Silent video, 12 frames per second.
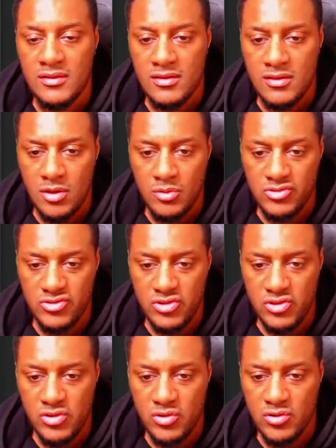go into
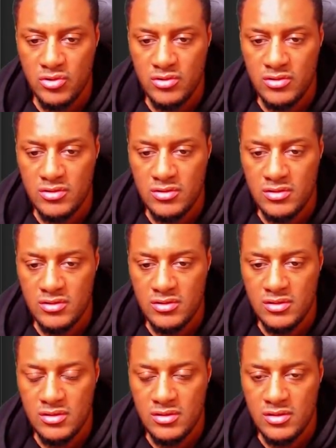your
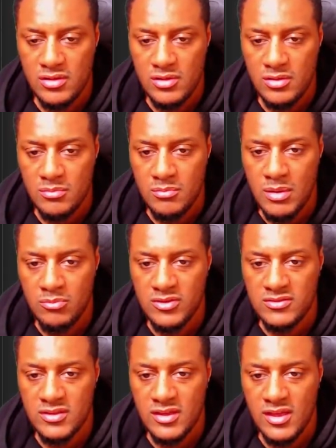memory
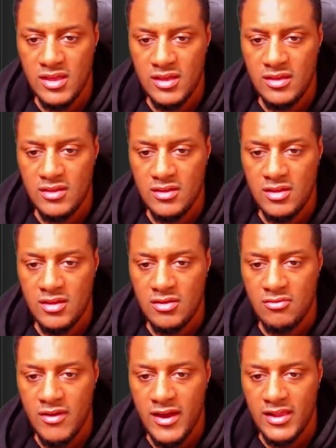stick here,
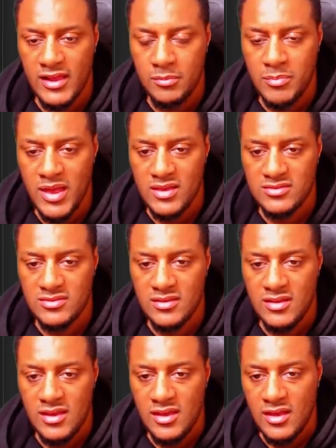right click, paste.
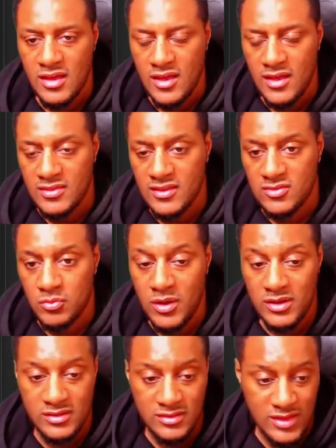This
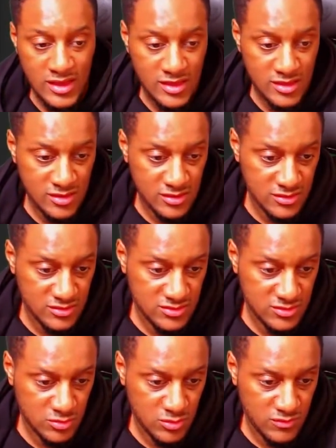one date
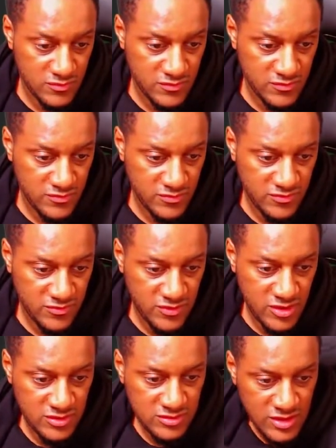is what?
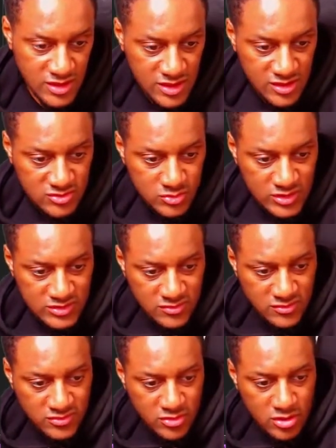Thursday is
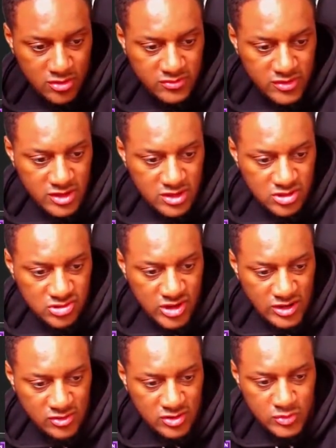27th of
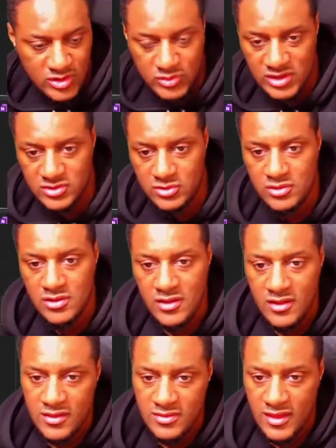January 2022.
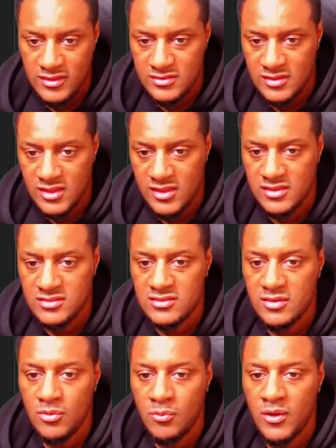That's the latest
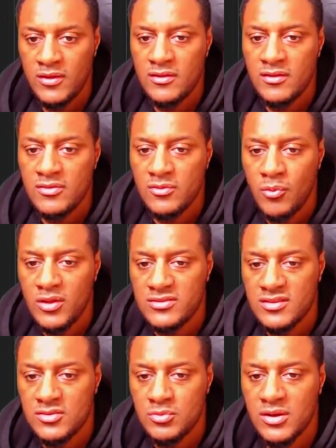one,
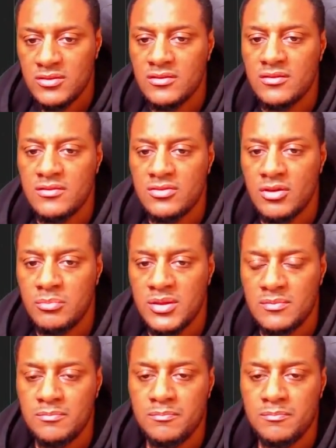161.bin.